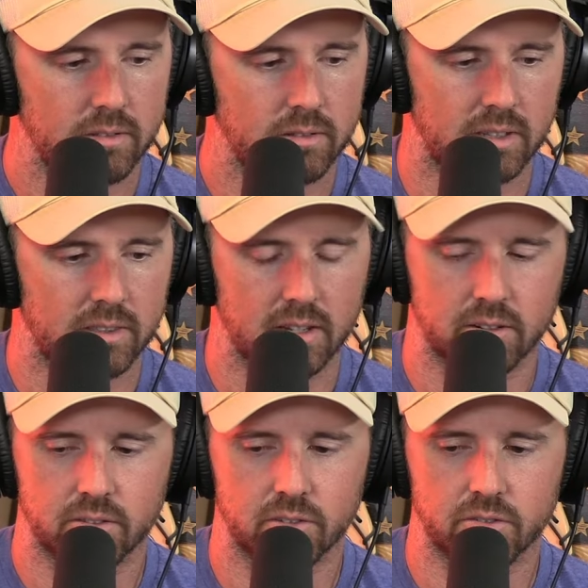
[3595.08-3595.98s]
Like,
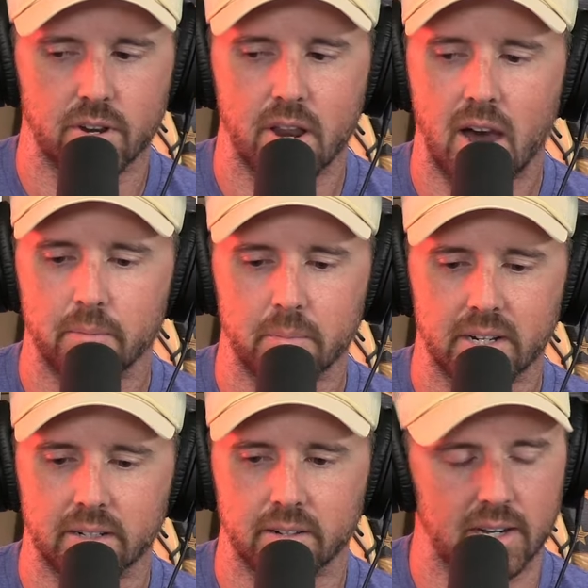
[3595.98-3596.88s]
there's there's not right.
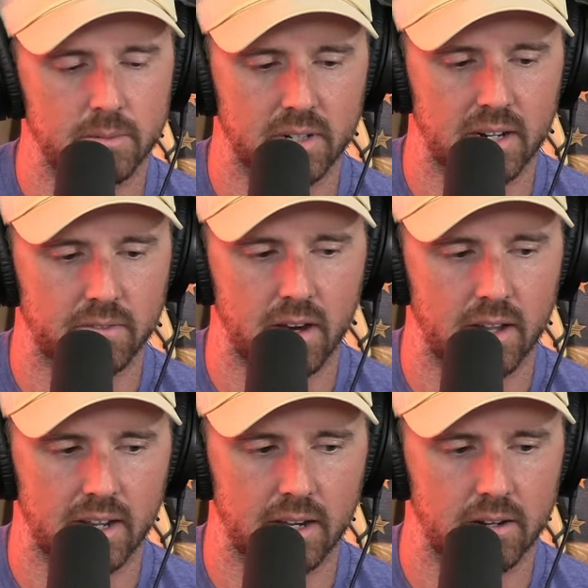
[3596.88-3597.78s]
many times that I've
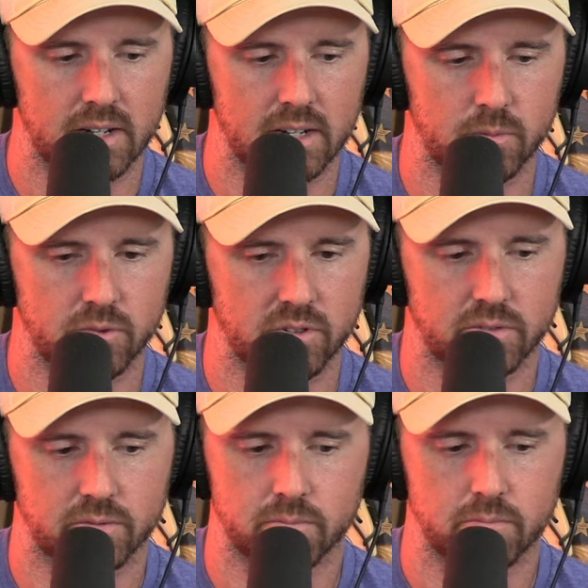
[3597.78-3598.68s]
gone out and it was
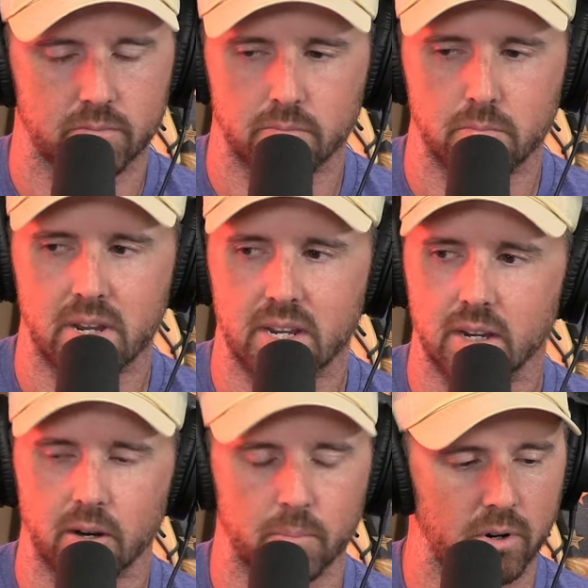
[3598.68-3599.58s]
just
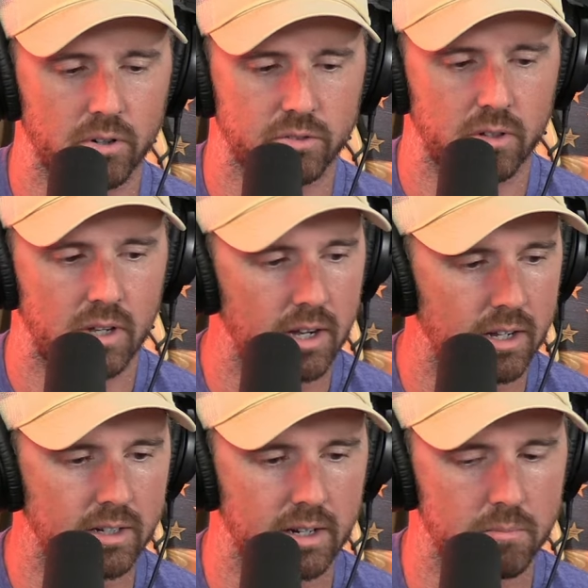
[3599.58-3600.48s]
me on a personal
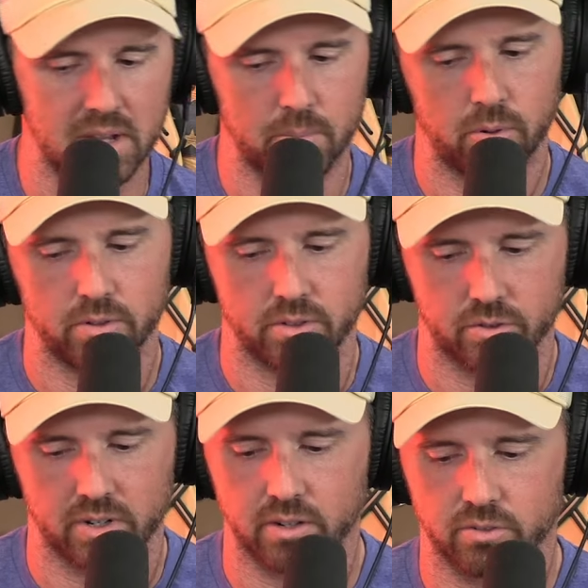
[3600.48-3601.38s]
hunt and me pulling the
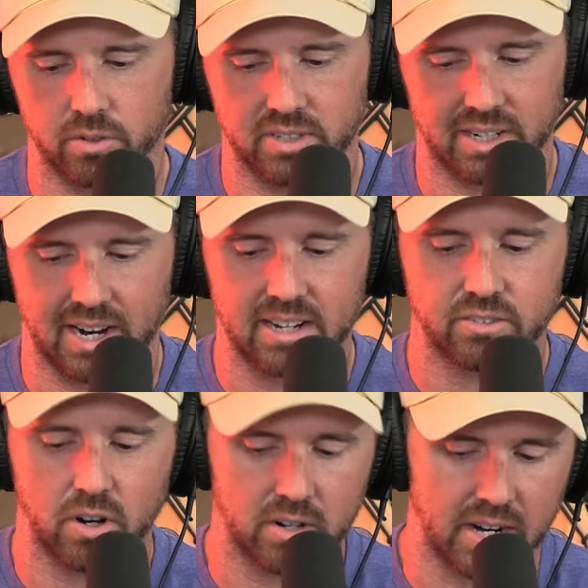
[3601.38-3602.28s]
trigger. So it's like I
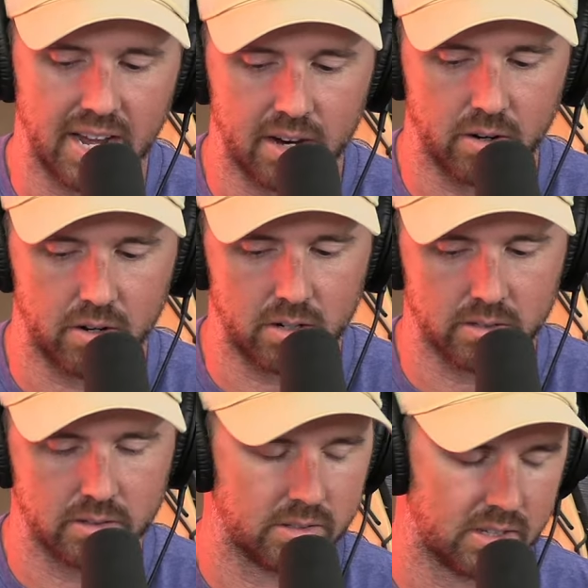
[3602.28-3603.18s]
started out
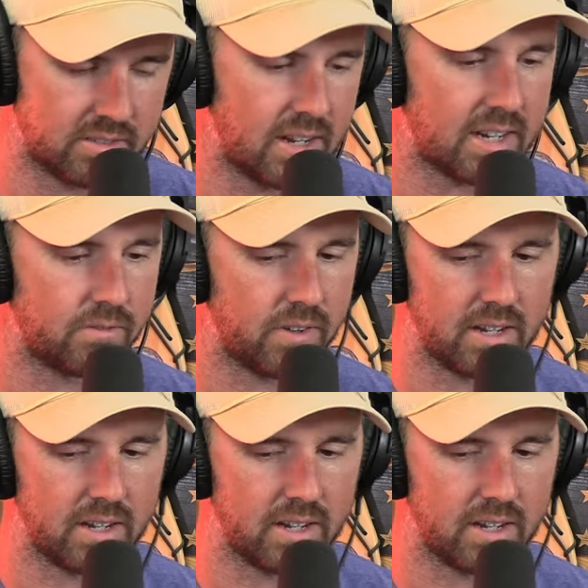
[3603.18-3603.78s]
on on the second